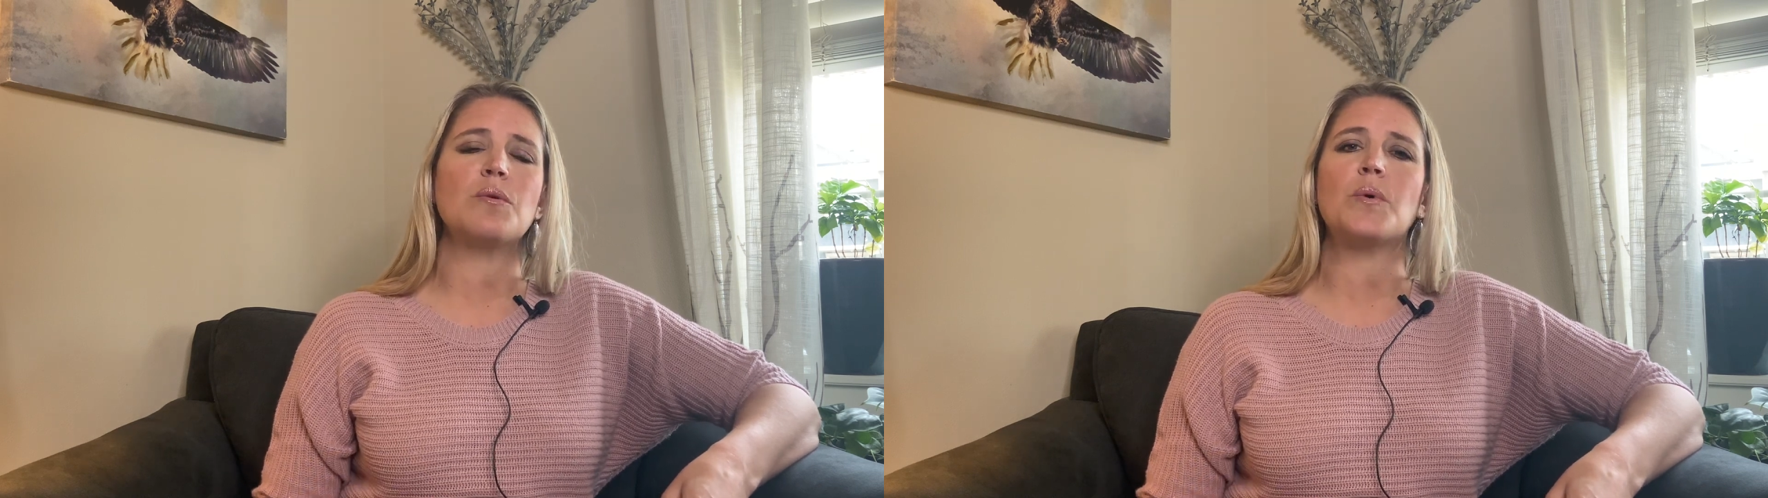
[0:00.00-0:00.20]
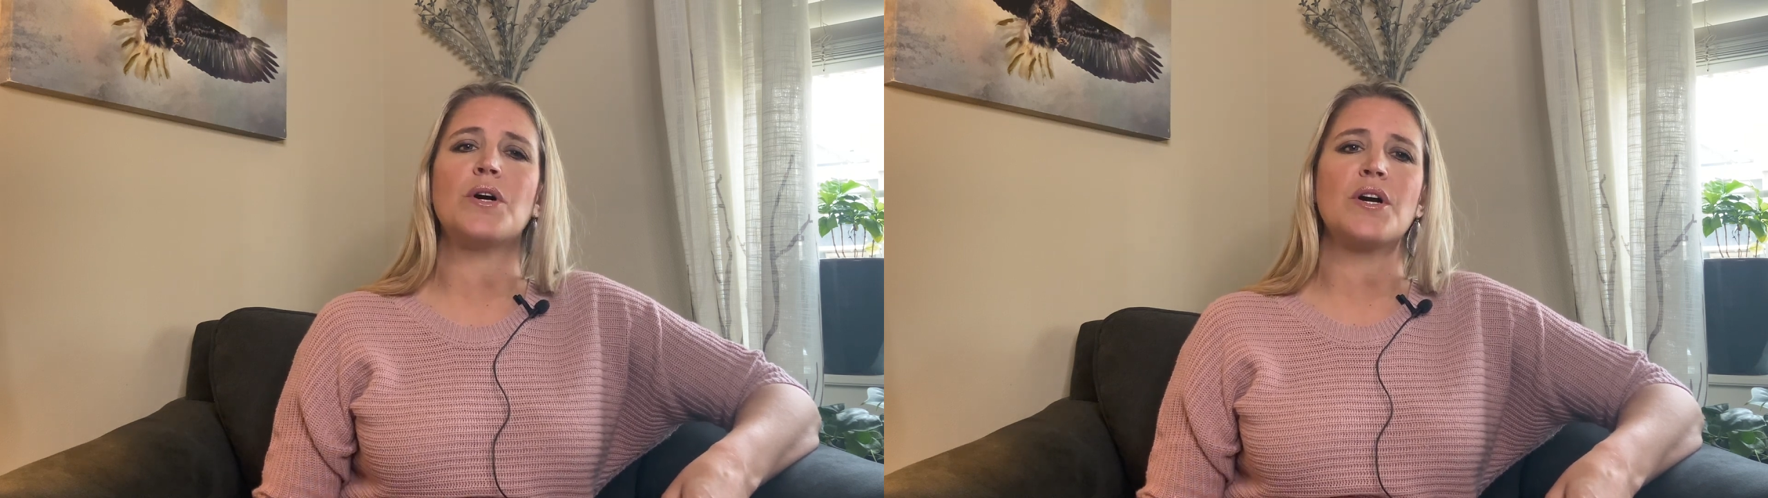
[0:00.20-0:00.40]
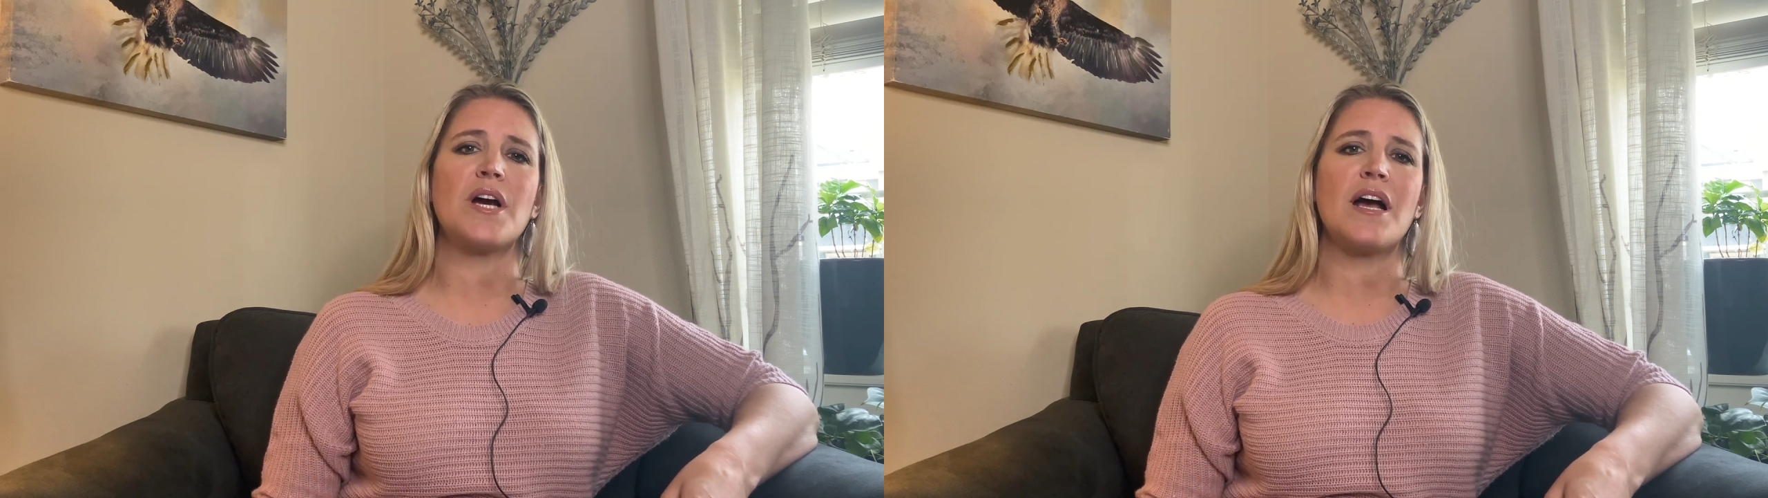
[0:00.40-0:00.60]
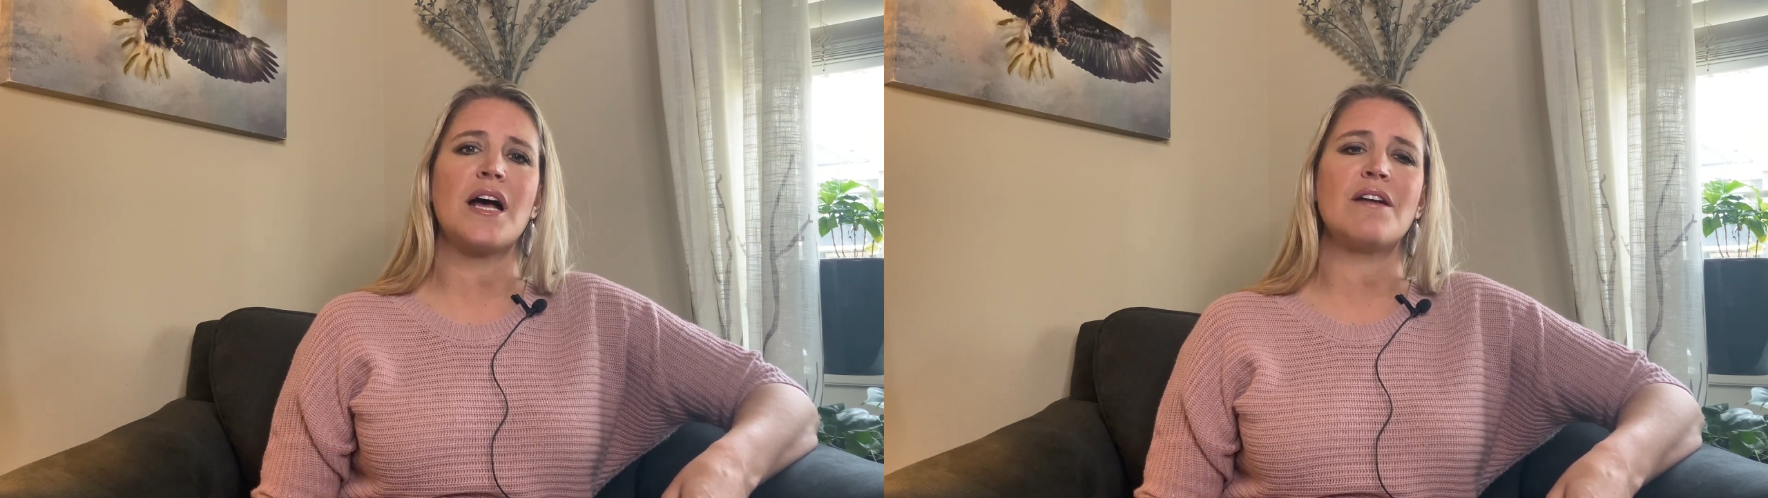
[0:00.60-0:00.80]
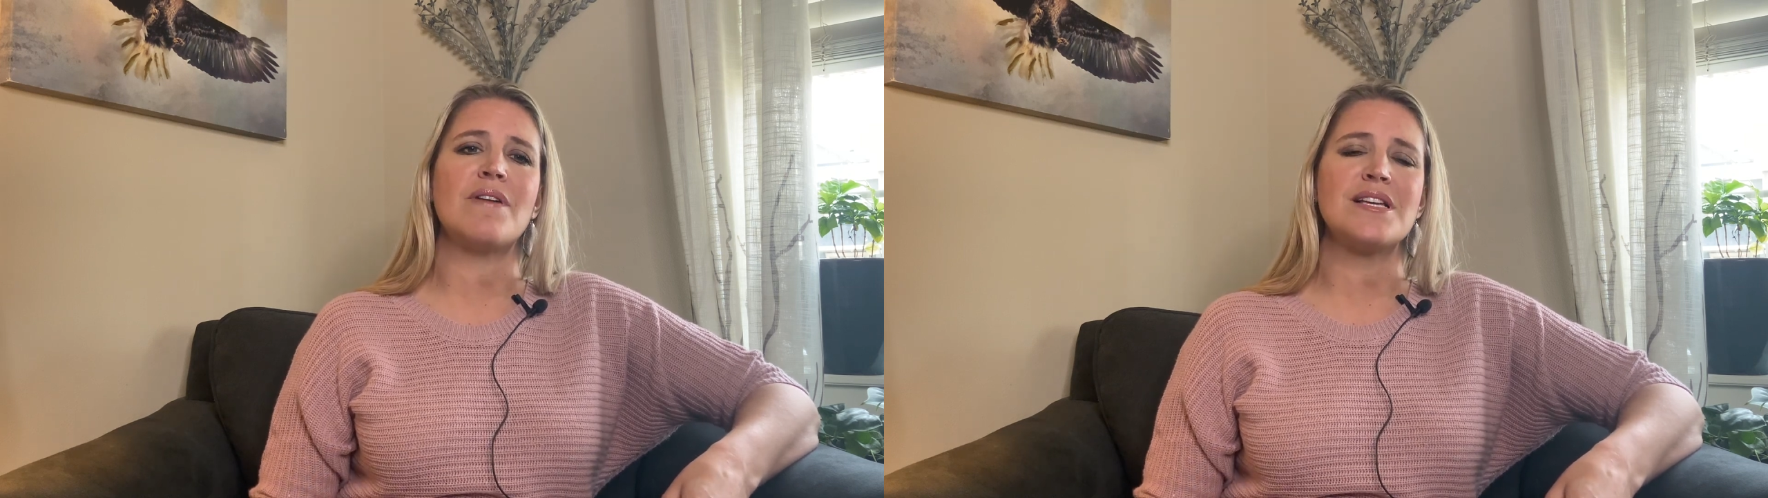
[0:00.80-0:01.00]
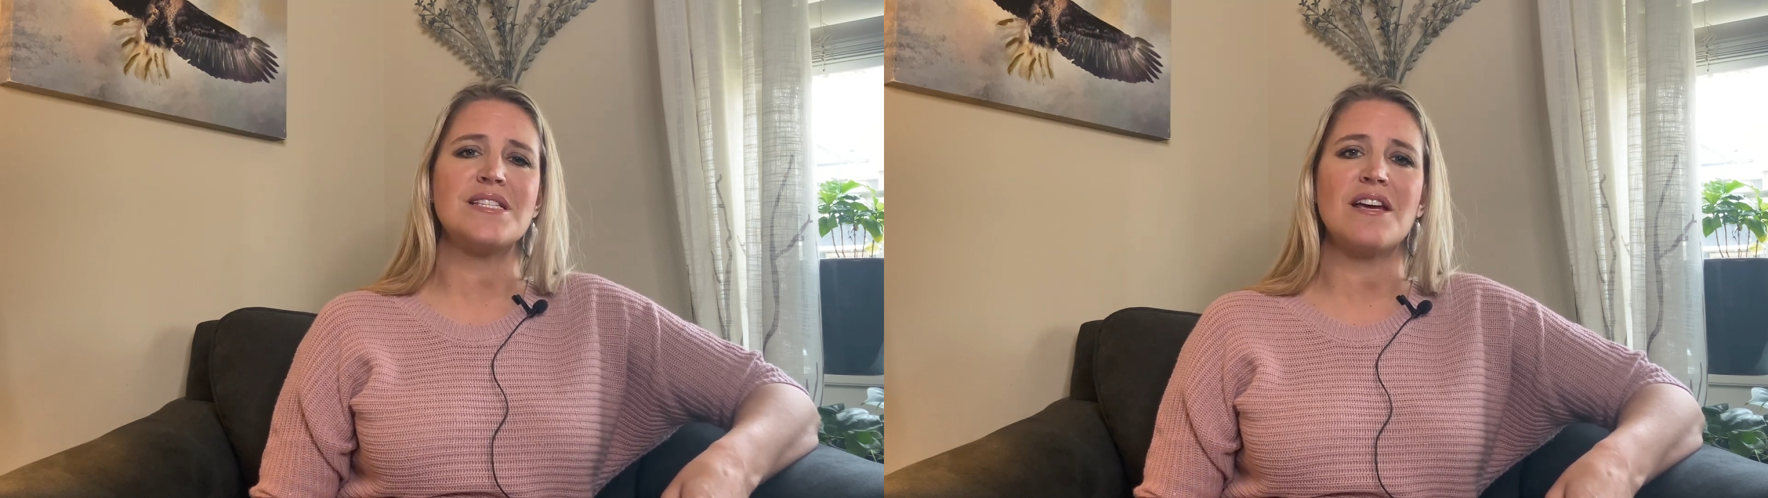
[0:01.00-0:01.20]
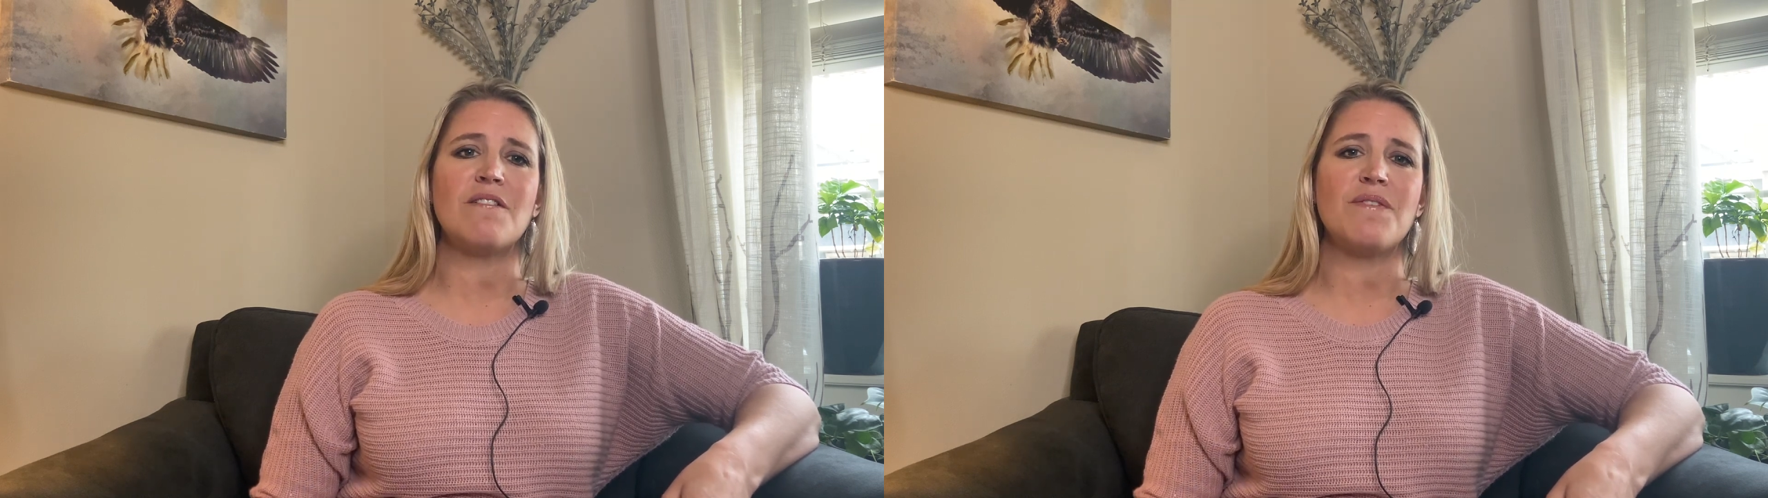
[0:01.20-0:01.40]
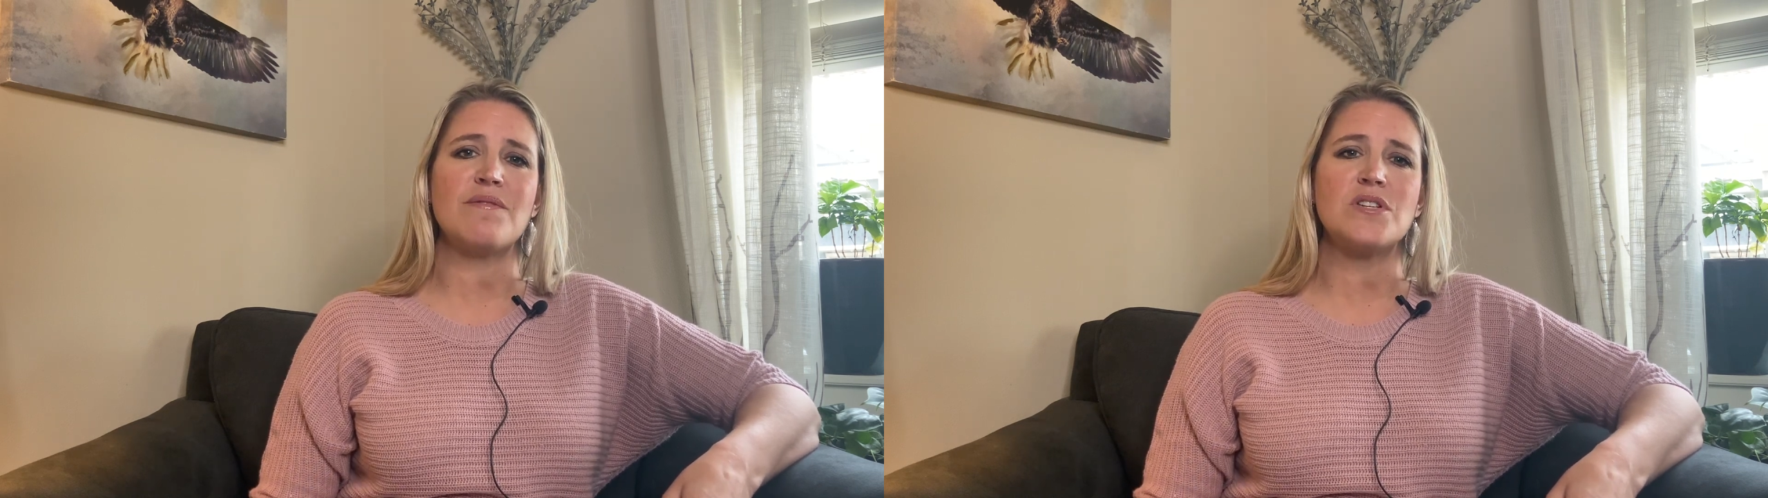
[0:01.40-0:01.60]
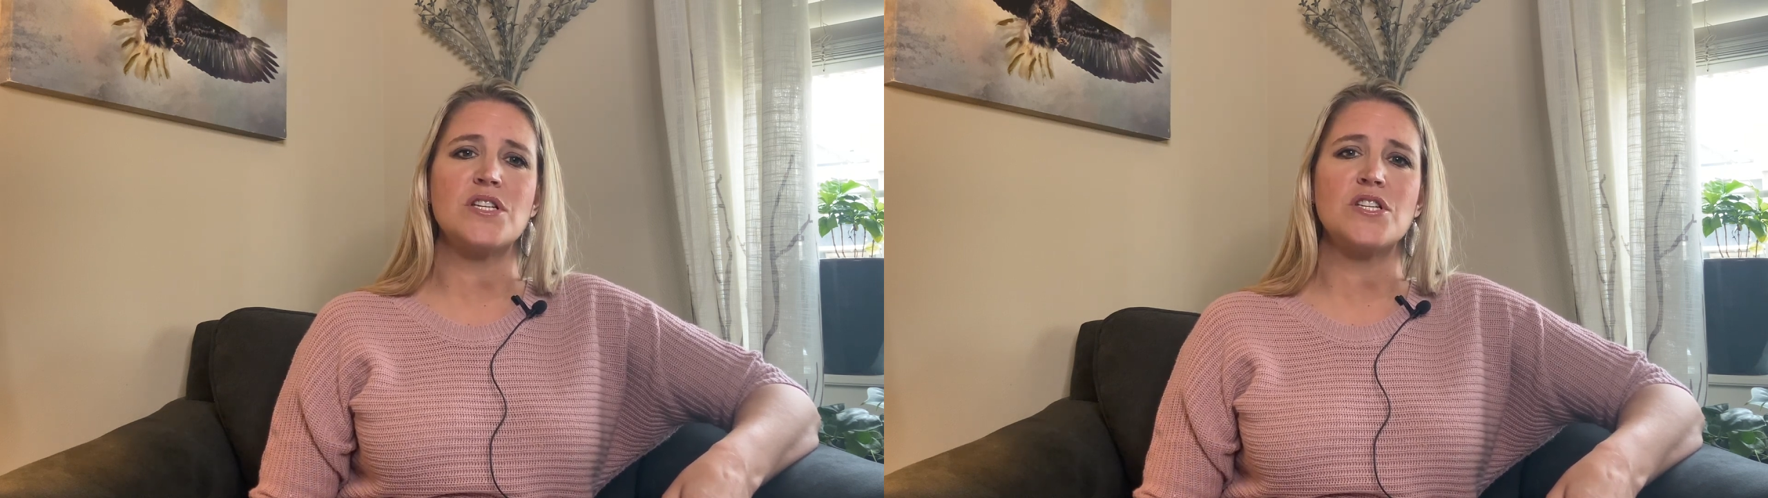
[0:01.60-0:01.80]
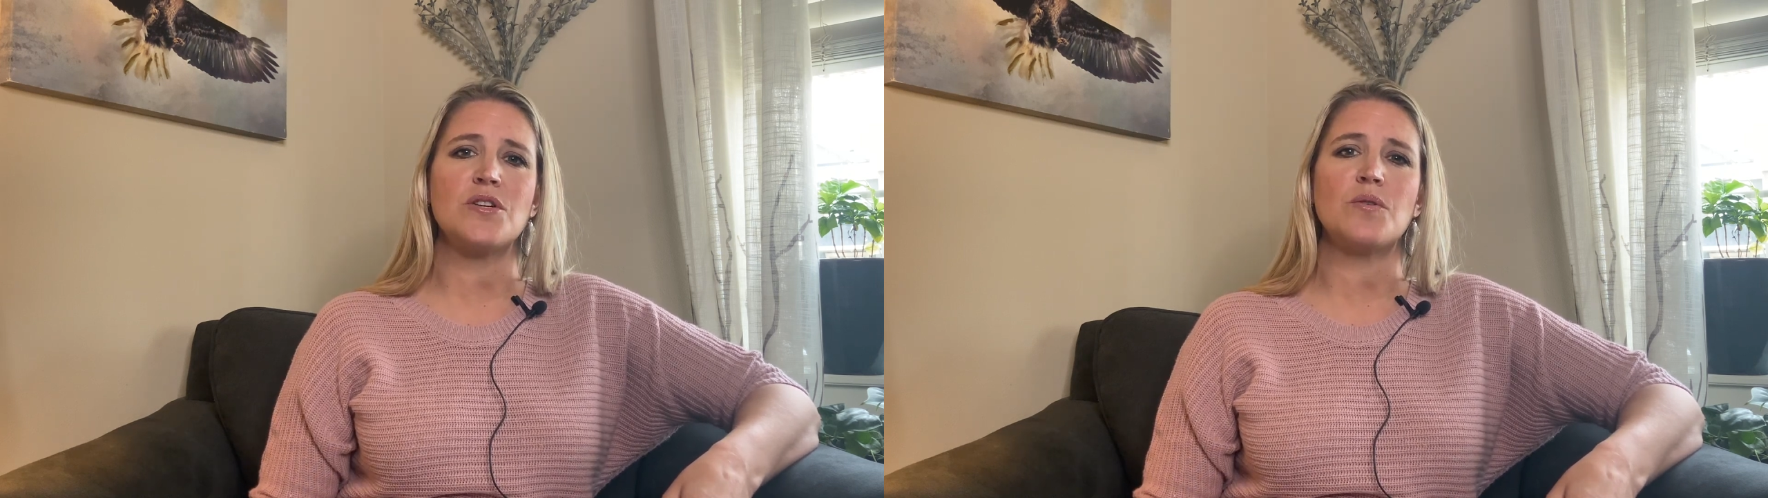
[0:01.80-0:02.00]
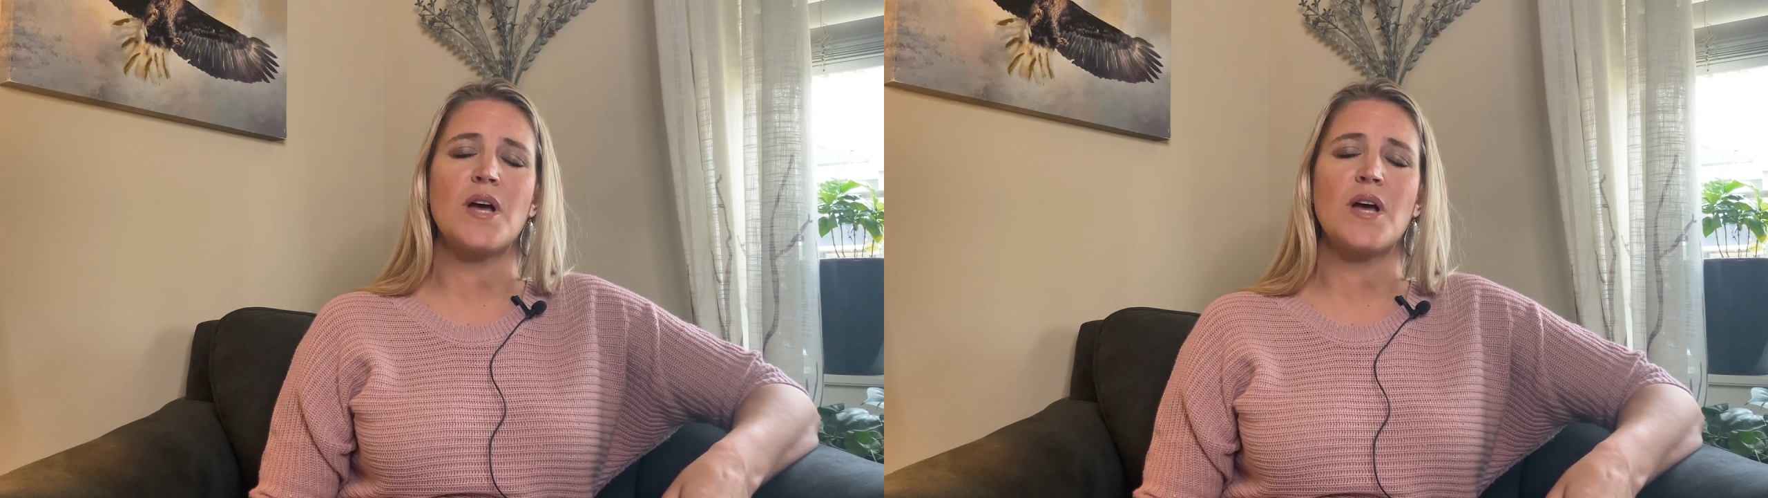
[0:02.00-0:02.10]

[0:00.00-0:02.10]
word out of Isaiah 52.